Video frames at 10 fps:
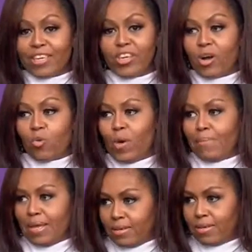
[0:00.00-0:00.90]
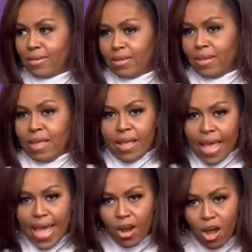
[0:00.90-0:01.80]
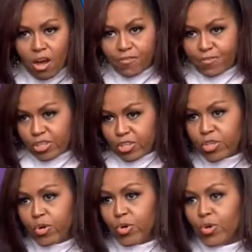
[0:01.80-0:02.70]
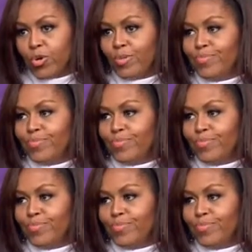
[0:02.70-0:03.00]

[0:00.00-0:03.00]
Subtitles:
young women, head off to school,